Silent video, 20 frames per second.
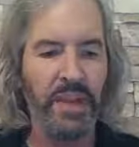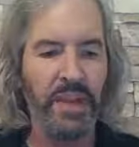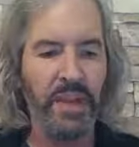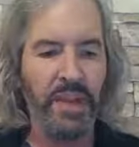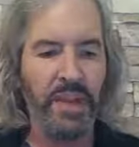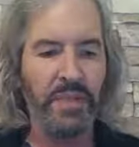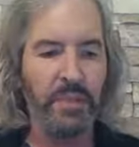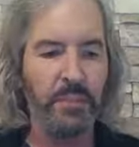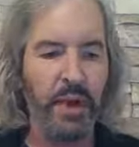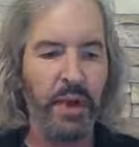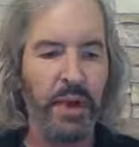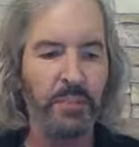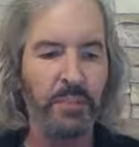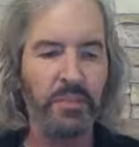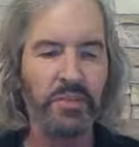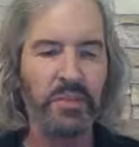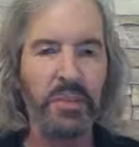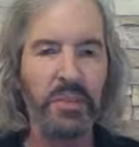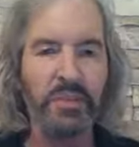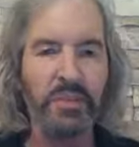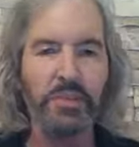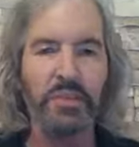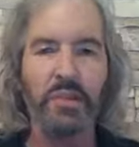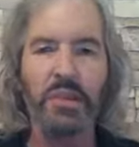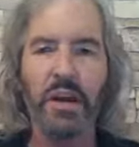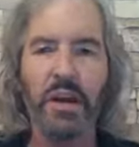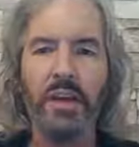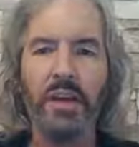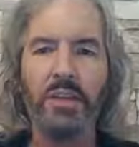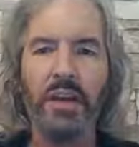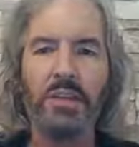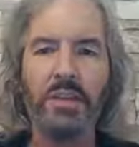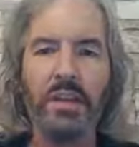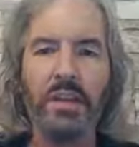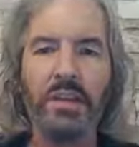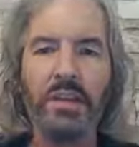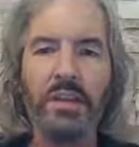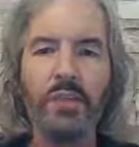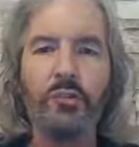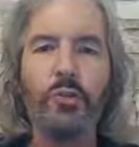And the Bible says here they
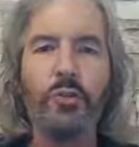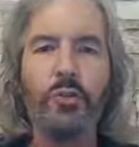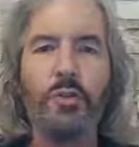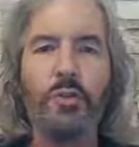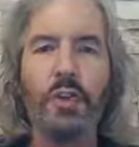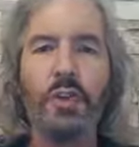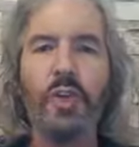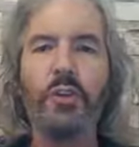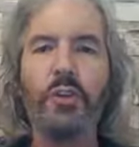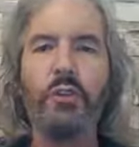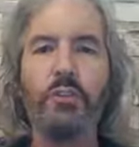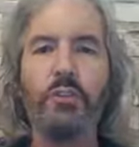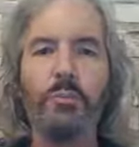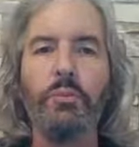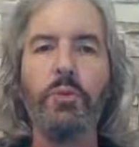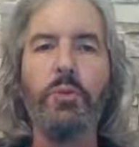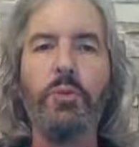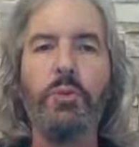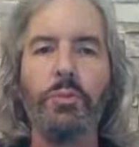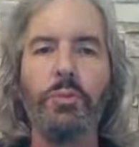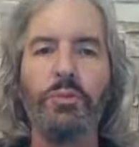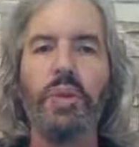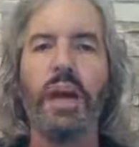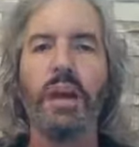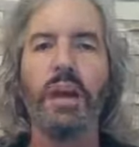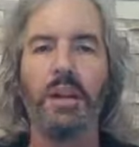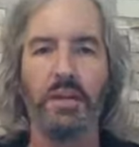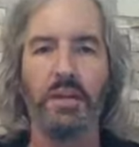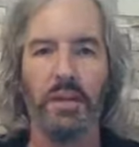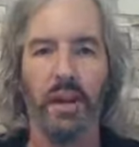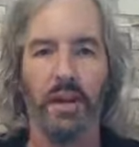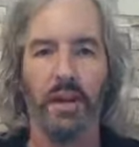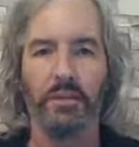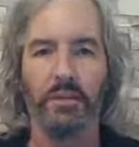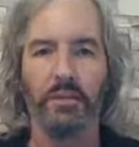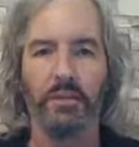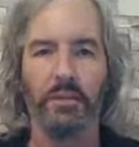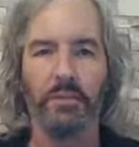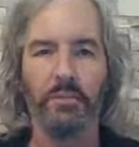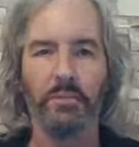did this so that they could move day and
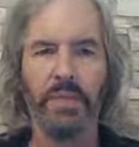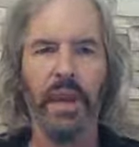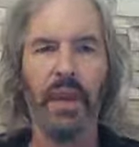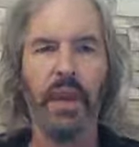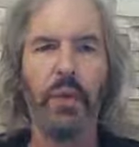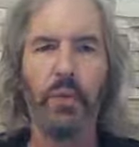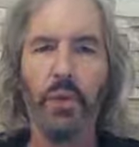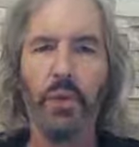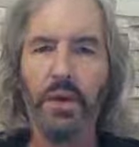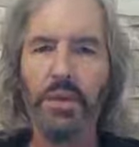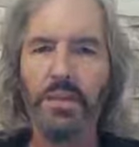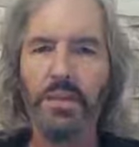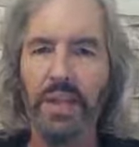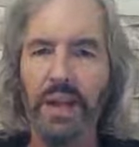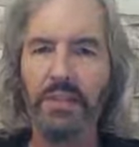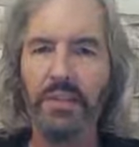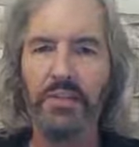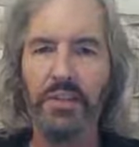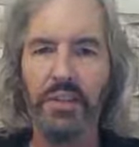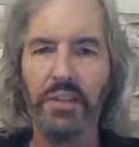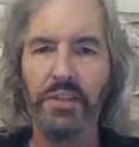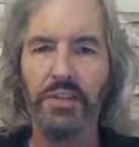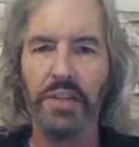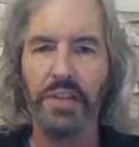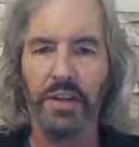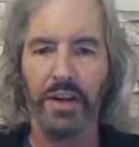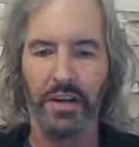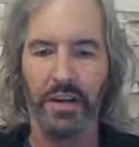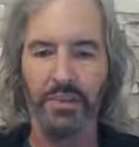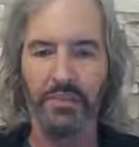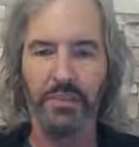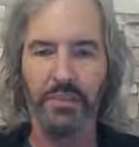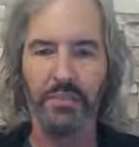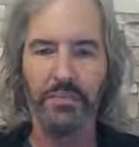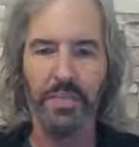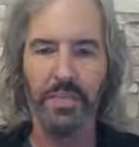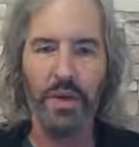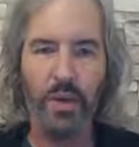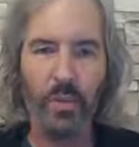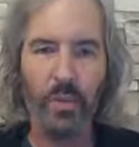night. What is that teaching us?
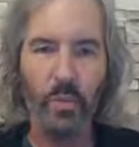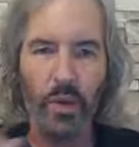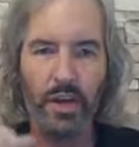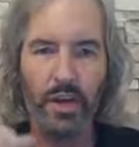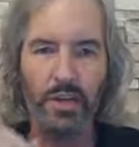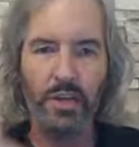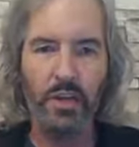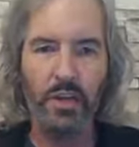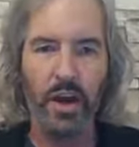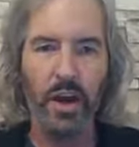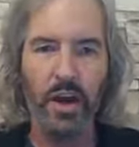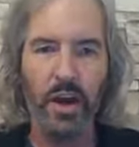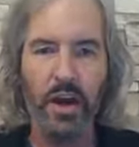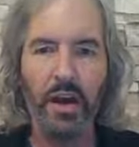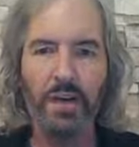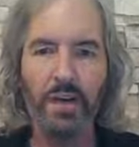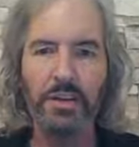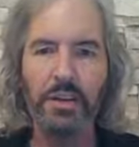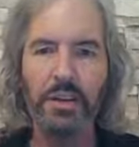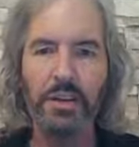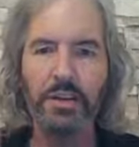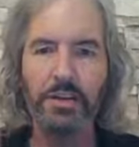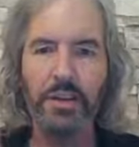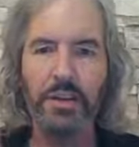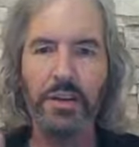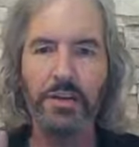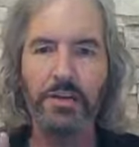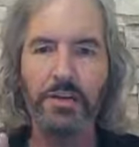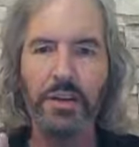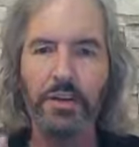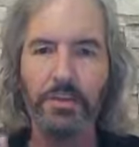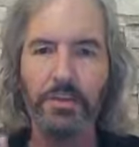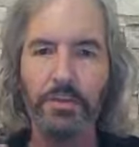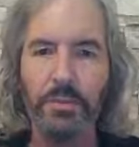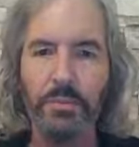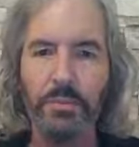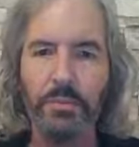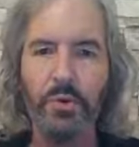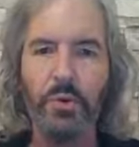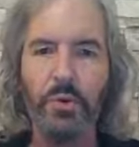When God tells us to
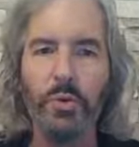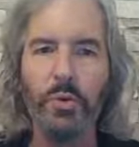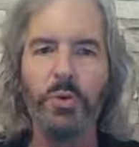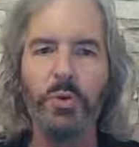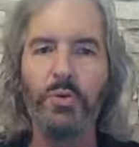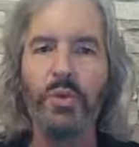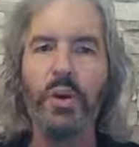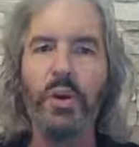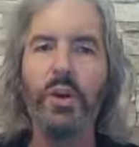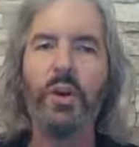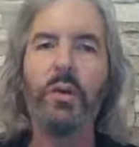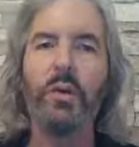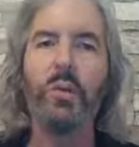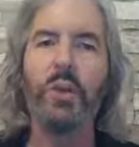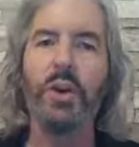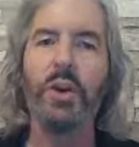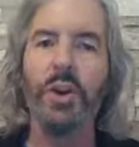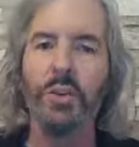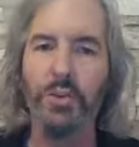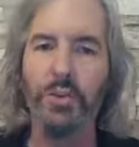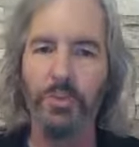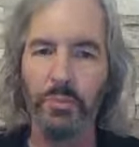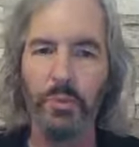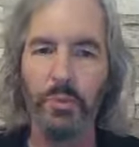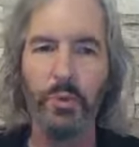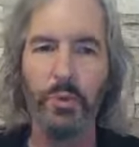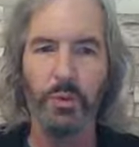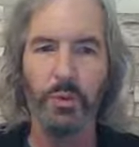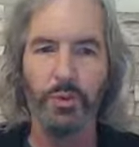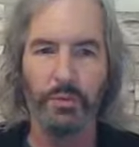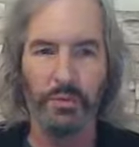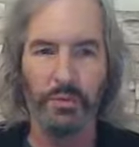move, we are to move.